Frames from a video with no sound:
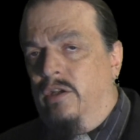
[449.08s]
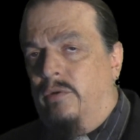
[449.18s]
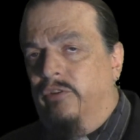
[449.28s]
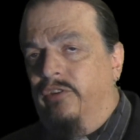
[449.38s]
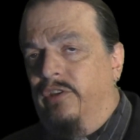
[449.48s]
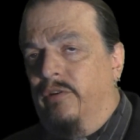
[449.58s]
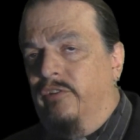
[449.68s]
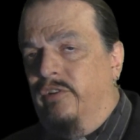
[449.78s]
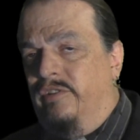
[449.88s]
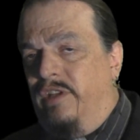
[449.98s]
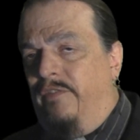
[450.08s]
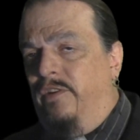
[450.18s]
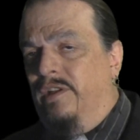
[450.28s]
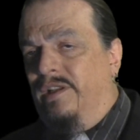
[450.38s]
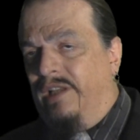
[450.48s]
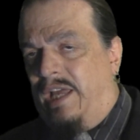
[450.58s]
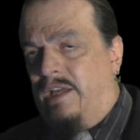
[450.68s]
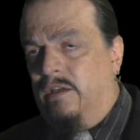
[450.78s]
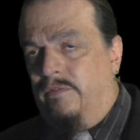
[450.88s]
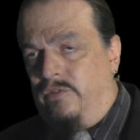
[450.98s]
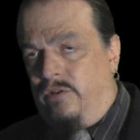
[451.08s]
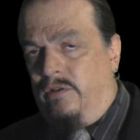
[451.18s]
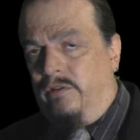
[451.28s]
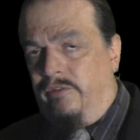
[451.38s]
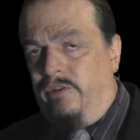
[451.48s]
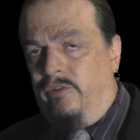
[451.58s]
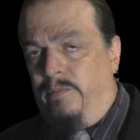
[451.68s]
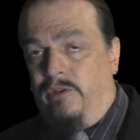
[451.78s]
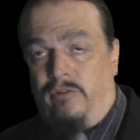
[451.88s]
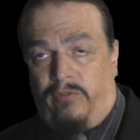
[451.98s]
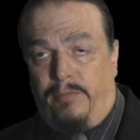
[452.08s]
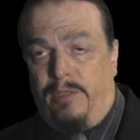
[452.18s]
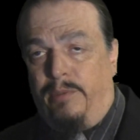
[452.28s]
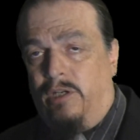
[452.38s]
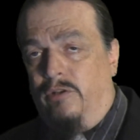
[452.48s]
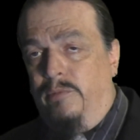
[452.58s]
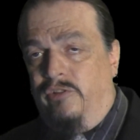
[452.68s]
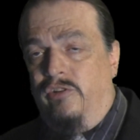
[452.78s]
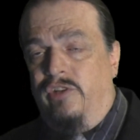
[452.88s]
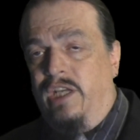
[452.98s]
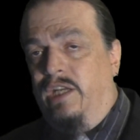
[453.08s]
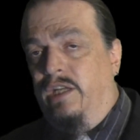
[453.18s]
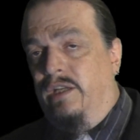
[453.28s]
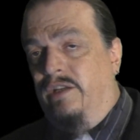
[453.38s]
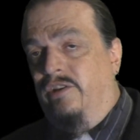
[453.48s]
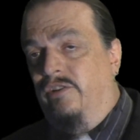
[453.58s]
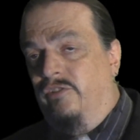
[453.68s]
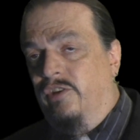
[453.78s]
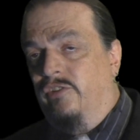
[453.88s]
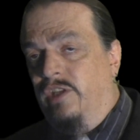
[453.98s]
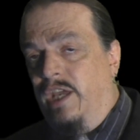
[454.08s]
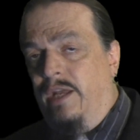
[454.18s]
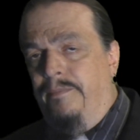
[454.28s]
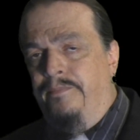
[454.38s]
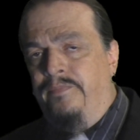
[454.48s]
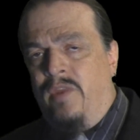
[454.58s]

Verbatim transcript: Notice that there is a definite lack of turtles in this picture from an Apollo mission taken in 1968.